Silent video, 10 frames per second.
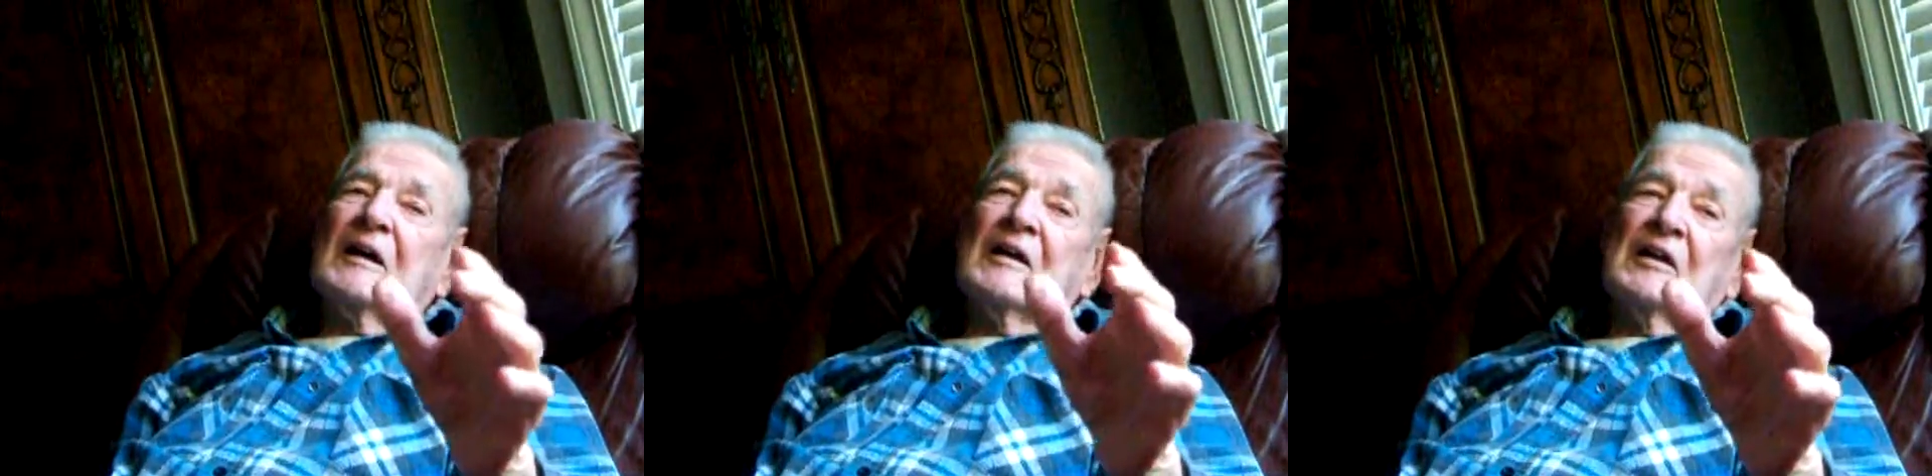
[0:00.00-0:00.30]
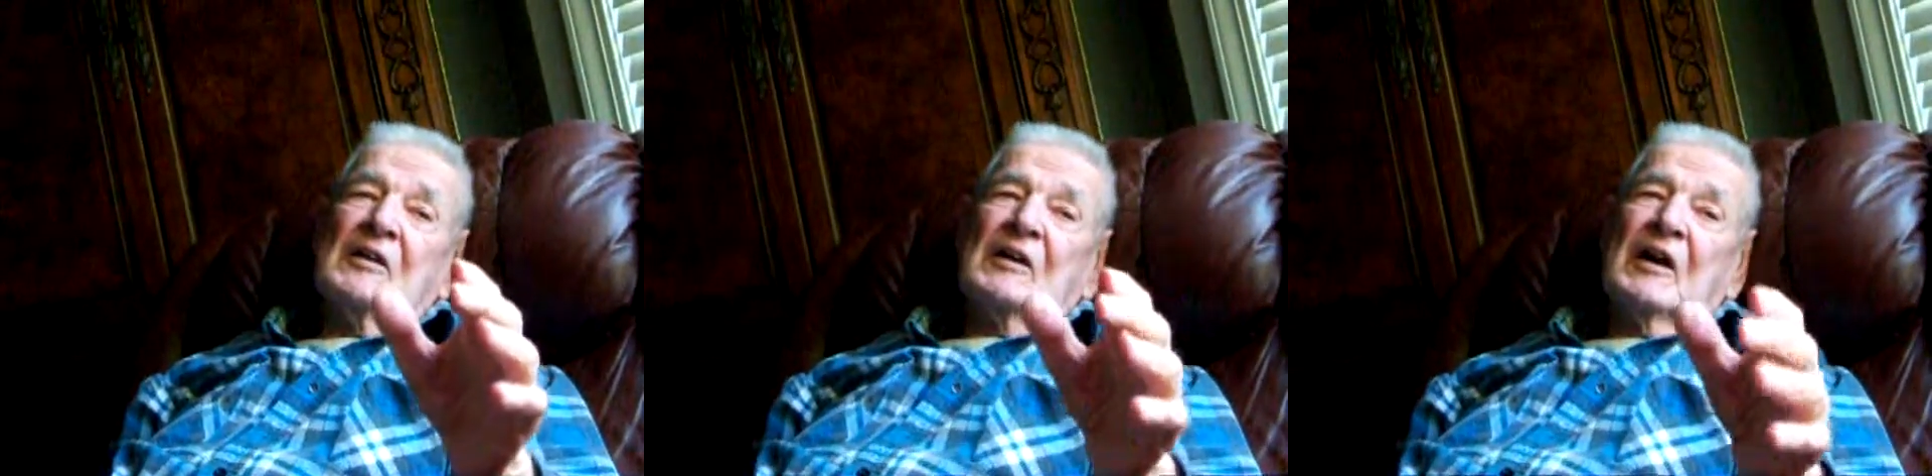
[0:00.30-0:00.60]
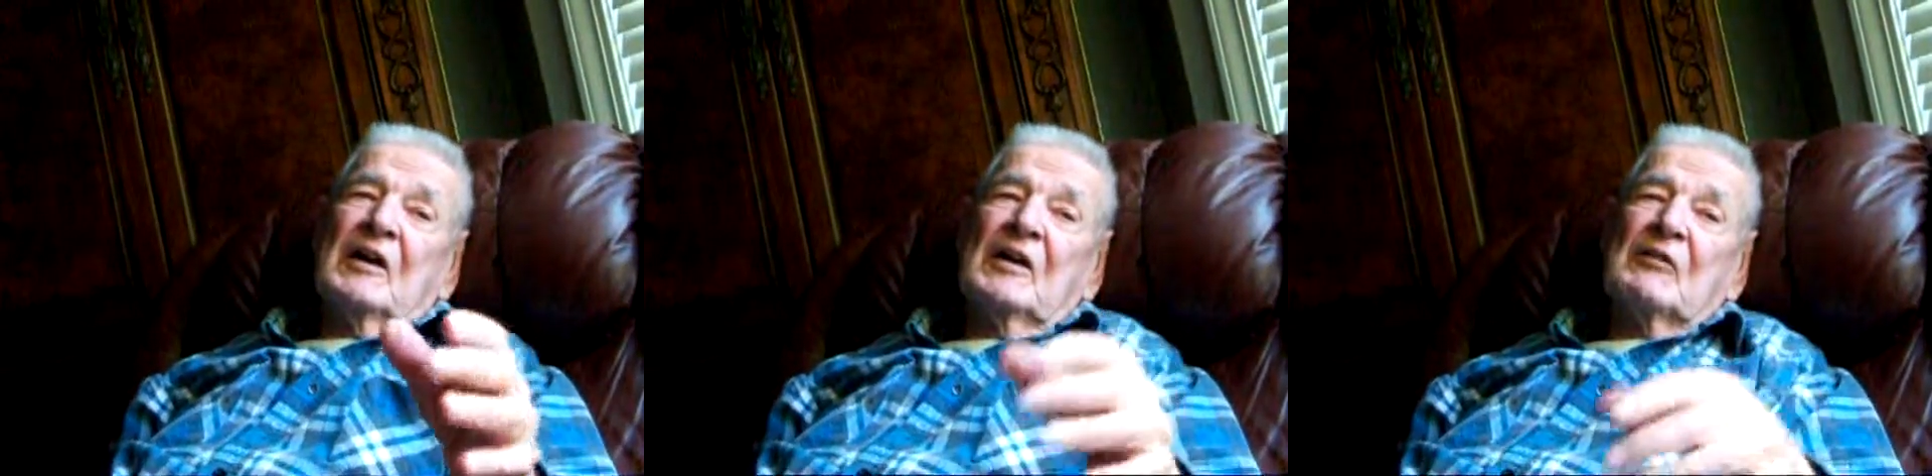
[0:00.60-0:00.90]
and I didn't
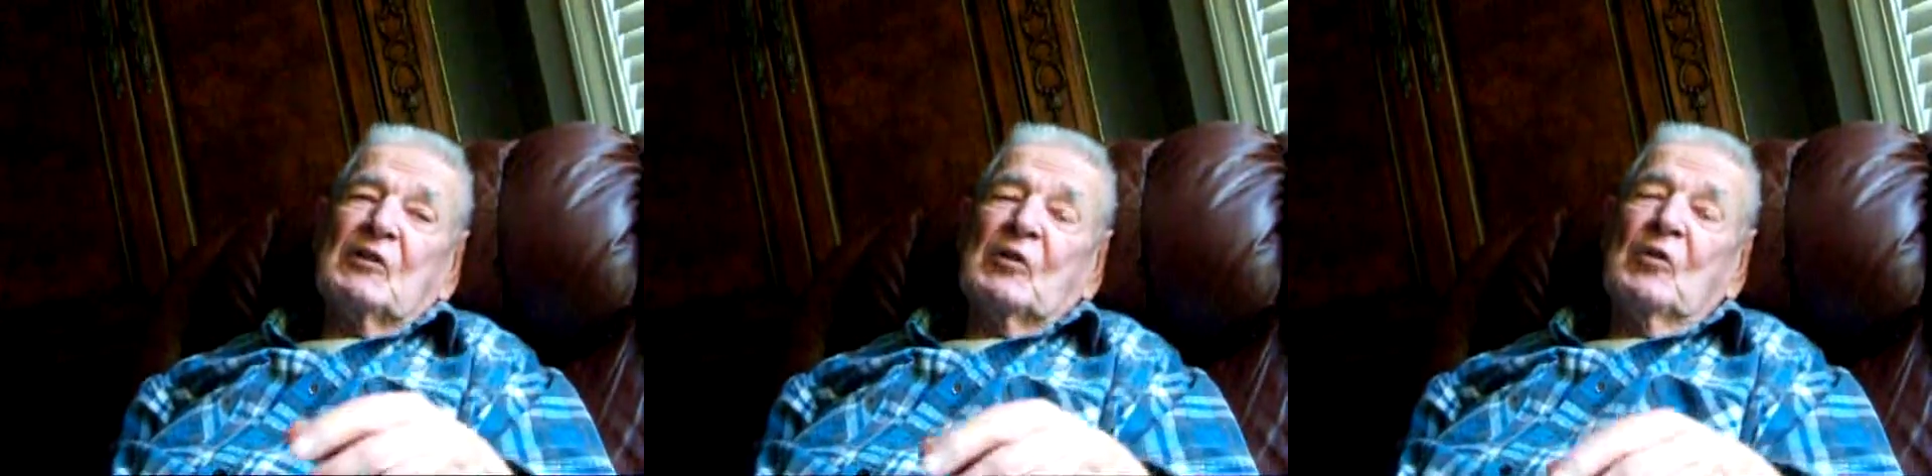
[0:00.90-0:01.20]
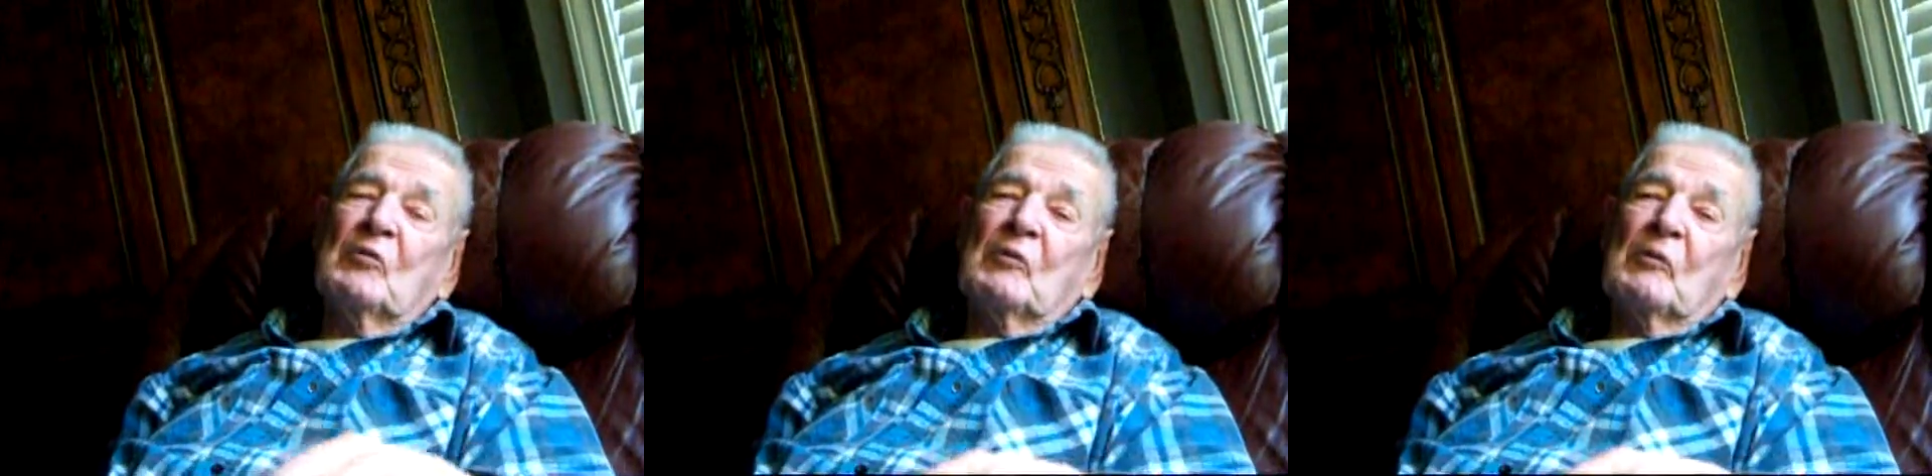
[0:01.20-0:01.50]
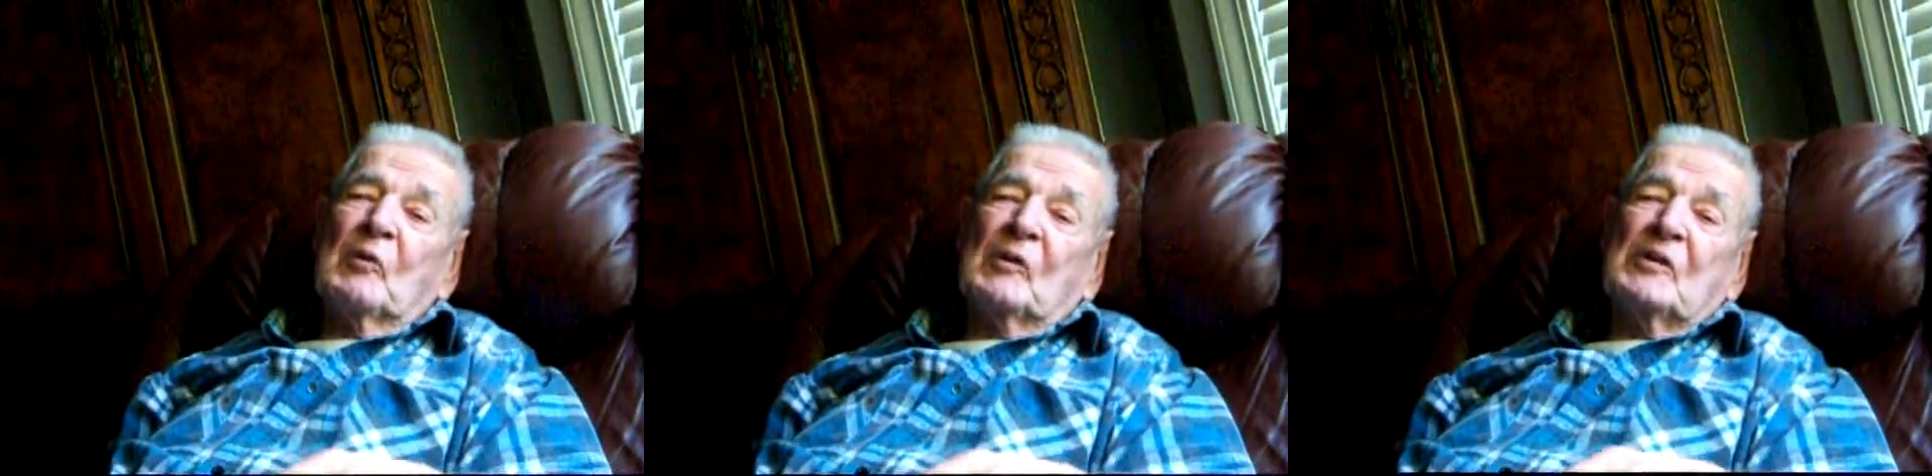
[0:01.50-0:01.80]
have to go home no
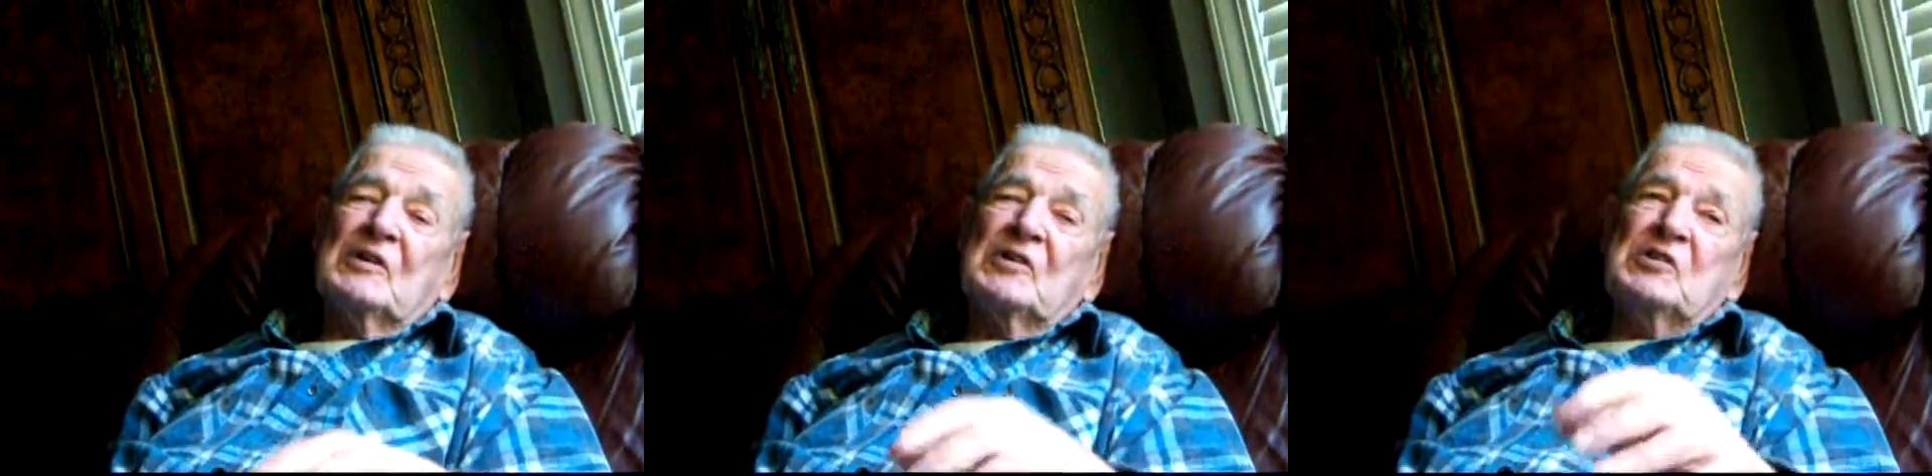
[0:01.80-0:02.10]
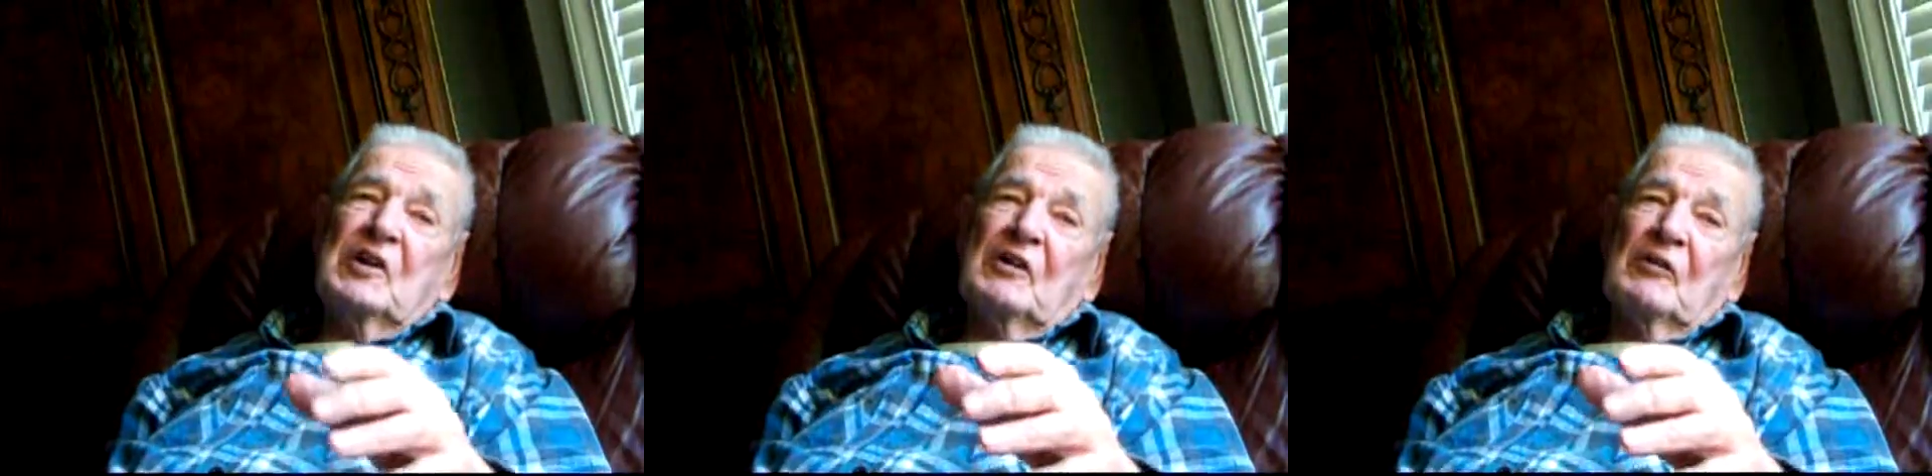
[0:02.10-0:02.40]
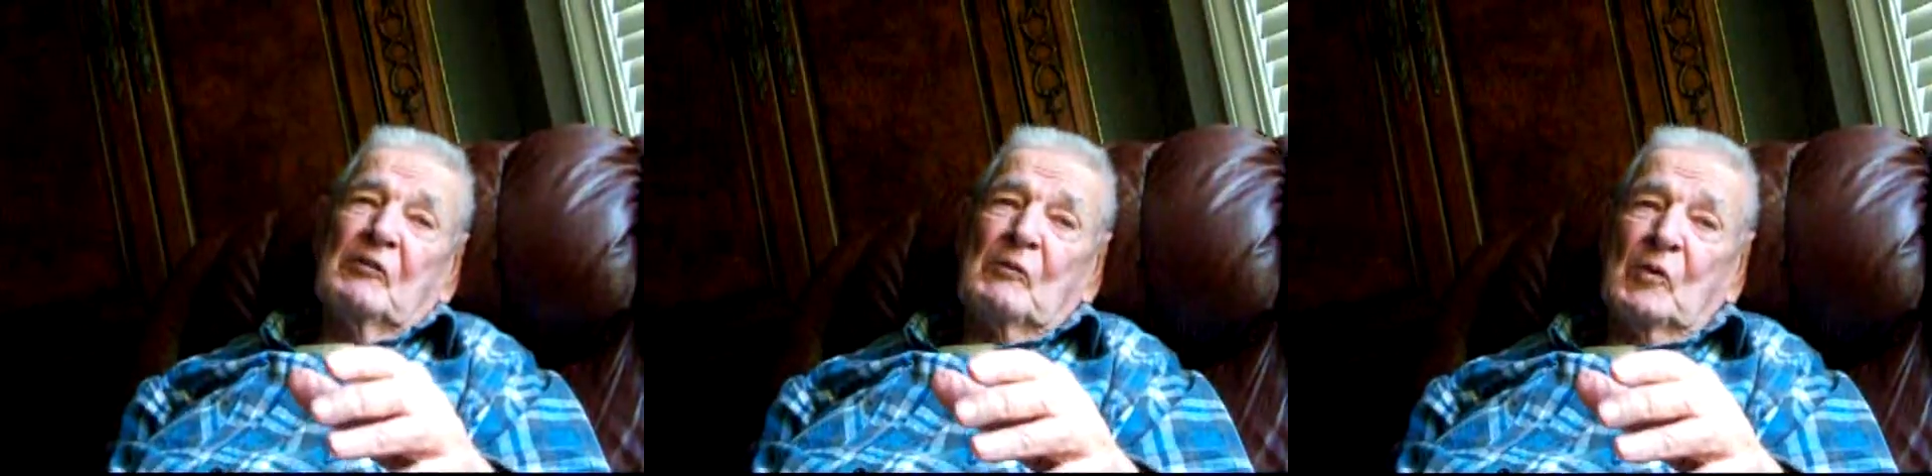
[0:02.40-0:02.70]
more because he shit
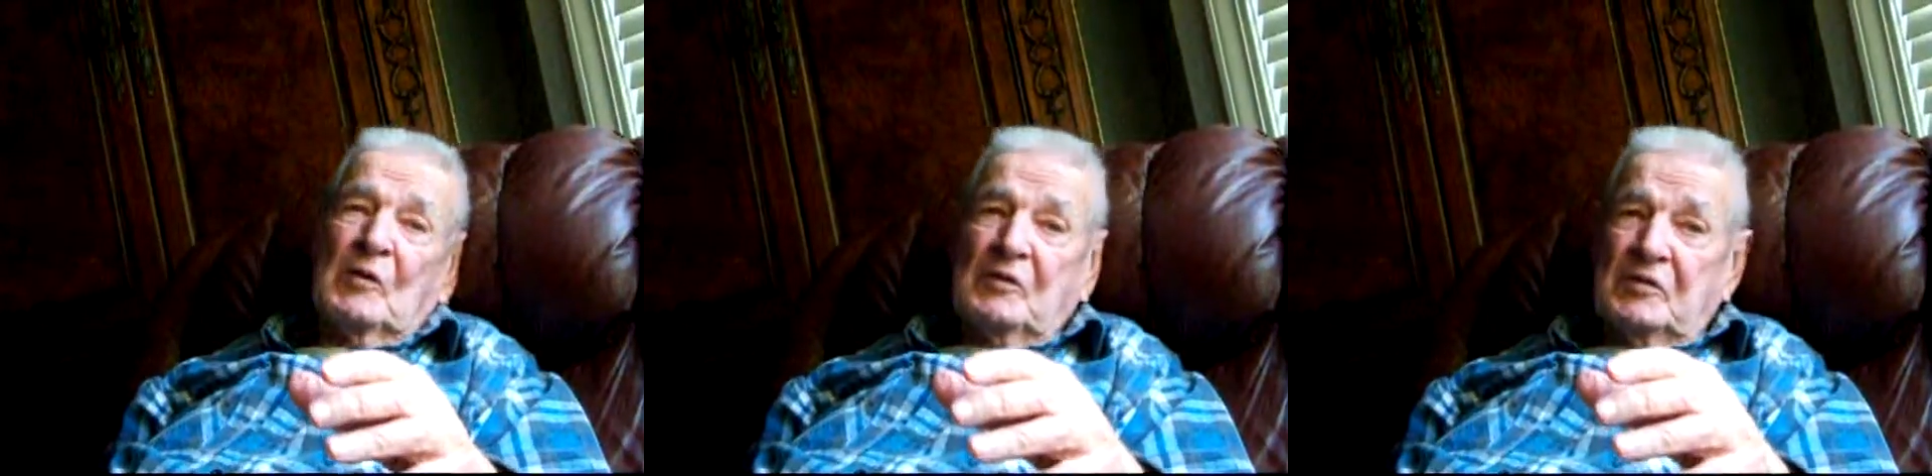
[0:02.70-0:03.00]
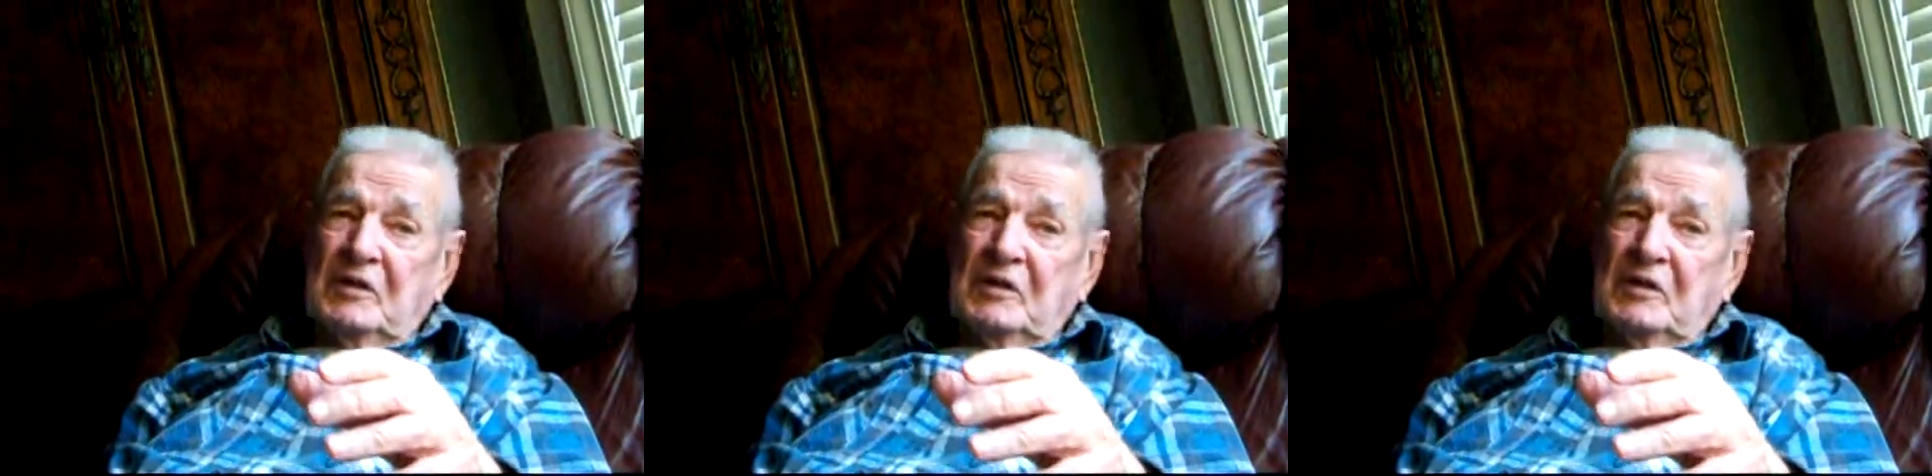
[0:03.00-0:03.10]
every morning,